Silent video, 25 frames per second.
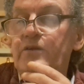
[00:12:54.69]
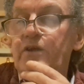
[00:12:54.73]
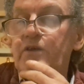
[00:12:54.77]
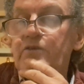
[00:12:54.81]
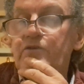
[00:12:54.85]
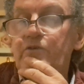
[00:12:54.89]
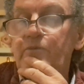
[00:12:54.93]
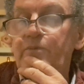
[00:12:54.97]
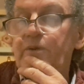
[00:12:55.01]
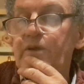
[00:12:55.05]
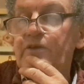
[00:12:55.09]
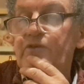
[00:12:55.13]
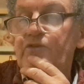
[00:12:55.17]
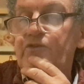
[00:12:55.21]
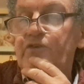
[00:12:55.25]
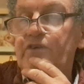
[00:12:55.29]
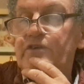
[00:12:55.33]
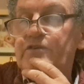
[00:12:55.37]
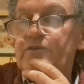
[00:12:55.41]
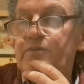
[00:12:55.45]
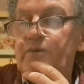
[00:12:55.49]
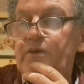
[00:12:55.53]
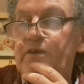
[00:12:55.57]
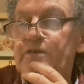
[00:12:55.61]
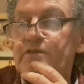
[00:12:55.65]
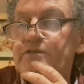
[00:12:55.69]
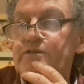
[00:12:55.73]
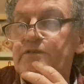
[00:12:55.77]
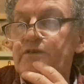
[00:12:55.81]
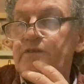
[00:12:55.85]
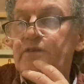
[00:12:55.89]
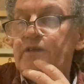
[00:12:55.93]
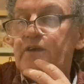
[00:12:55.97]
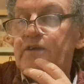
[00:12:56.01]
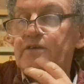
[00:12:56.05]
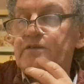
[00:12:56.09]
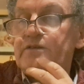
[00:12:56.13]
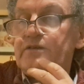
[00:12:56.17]
think they're paying 6 places
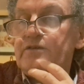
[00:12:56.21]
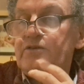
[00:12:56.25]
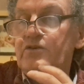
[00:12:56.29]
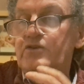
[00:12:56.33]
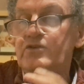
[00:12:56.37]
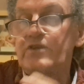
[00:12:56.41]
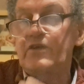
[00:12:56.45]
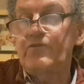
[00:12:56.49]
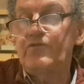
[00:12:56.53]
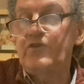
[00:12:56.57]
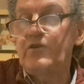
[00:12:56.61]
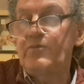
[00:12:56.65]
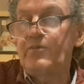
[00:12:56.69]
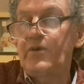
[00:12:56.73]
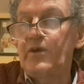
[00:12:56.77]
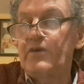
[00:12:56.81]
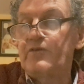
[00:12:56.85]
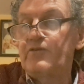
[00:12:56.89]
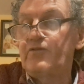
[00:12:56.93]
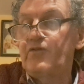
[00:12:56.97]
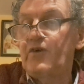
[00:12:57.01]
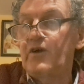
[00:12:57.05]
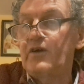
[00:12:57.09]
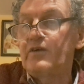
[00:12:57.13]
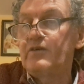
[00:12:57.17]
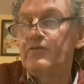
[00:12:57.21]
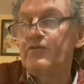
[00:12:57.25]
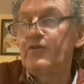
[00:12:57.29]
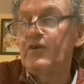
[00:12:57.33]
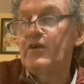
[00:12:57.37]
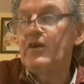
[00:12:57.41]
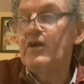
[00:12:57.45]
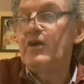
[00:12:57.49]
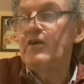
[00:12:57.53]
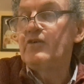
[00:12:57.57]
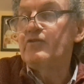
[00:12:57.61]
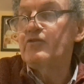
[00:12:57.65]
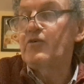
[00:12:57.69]
in that. They're definitely paying 5,
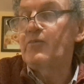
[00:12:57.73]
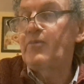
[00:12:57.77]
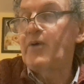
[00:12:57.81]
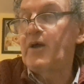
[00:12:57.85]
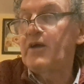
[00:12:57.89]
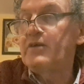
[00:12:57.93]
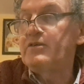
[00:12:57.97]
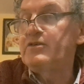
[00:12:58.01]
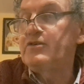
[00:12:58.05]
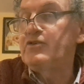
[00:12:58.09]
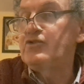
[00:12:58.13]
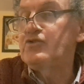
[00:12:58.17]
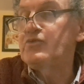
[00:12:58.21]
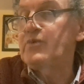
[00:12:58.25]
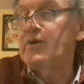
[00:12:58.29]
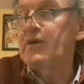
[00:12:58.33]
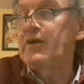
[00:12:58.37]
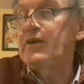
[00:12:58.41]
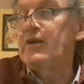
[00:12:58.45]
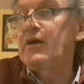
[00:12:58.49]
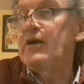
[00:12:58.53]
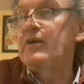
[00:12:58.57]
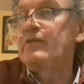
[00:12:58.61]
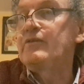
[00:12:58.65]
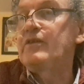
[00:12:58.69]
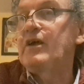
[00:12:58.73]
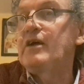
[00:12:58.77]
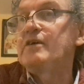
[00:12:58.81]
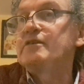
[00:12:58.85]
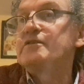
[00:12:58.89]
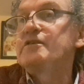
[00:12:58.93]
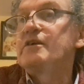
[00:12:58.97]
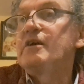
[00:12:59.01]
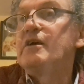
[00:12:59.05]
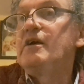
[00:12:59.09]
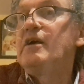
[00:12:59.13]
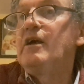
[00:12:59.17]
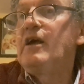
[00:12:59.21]
so pint each way on
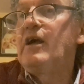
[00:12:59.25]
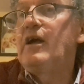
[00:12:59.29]
that.